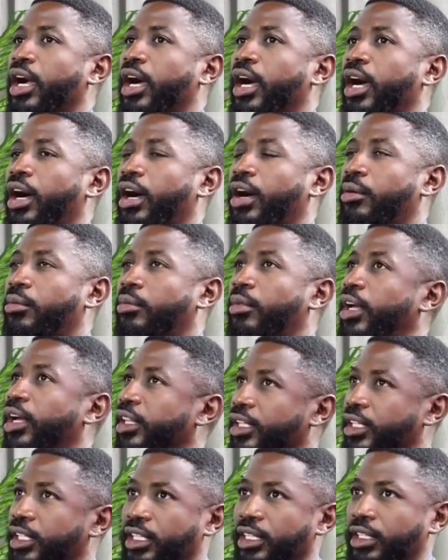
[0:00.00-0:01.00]

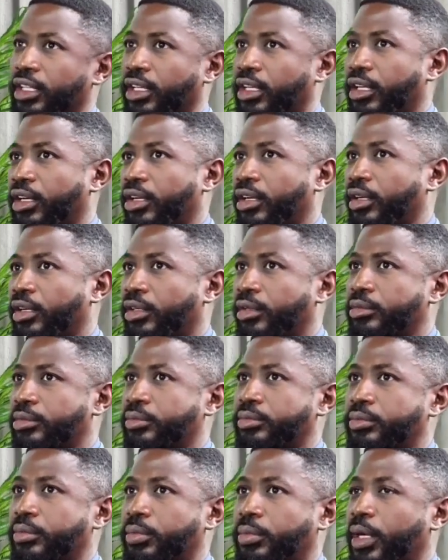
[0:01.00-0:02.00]
other than the
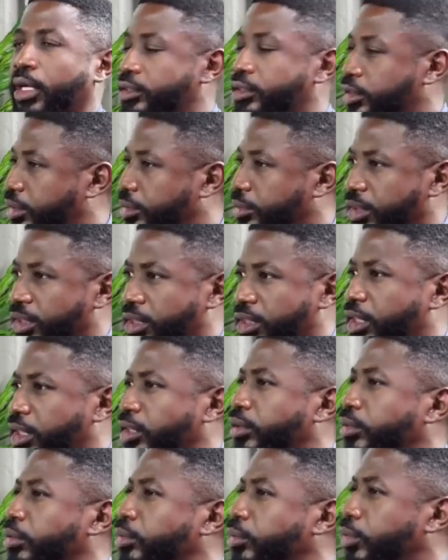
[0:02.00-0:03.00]
Boundary Commission
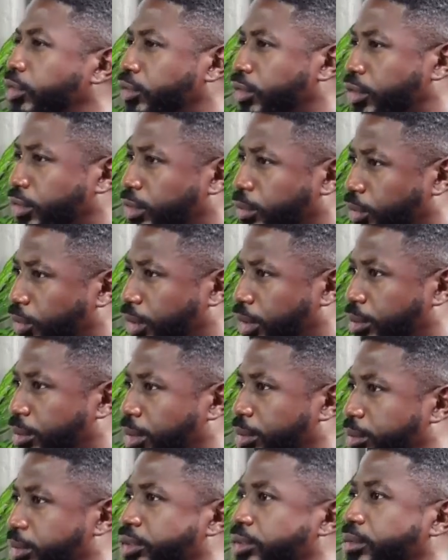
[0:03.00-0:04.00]
and the removal of appointed
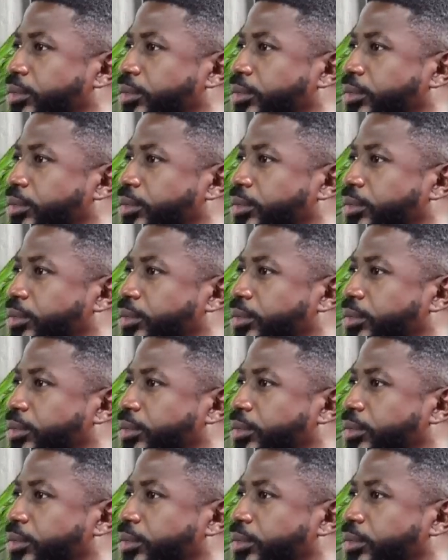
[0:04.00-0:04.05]
members,